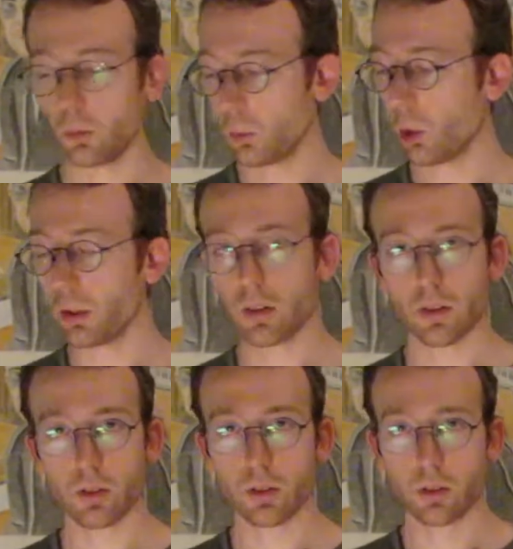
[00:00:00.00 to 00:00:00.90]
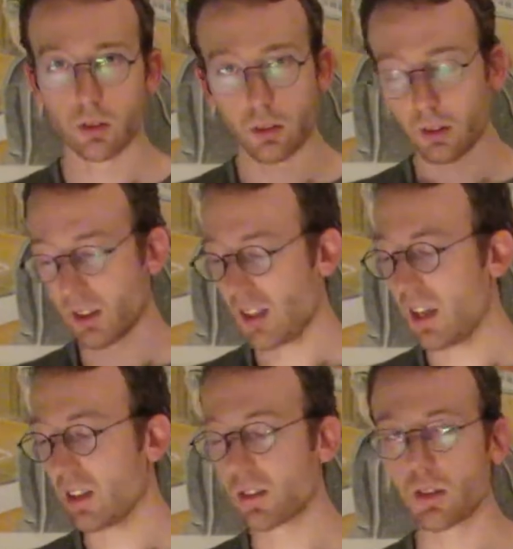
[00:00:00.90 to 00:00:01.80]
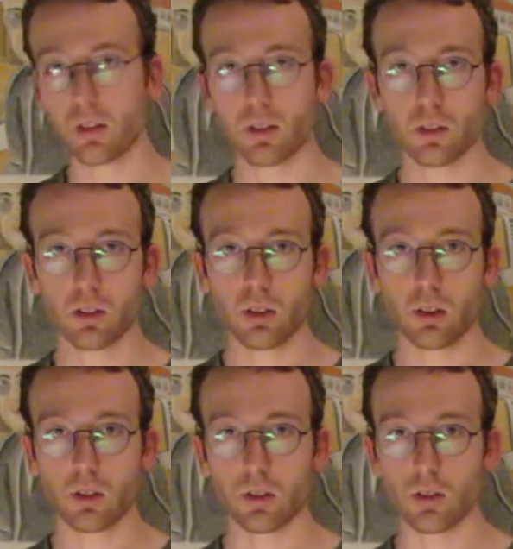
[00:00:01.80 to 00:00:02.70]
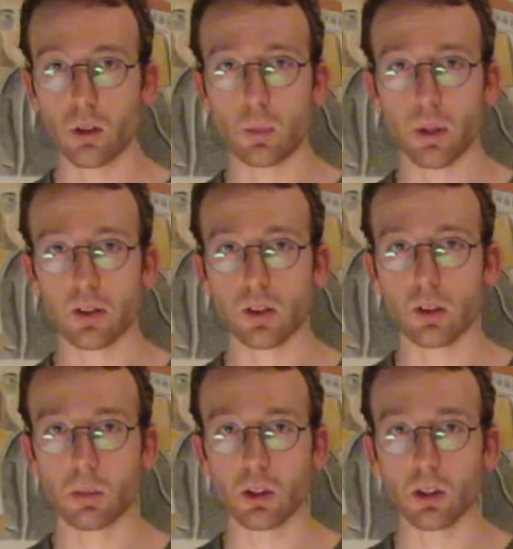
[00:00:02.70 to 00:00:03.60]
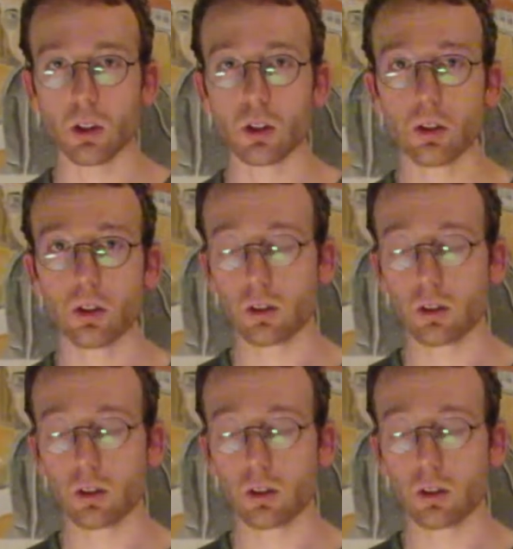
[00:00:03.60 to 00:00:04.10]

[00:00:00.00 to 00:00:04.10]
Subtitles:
want it. It's a very basic communication,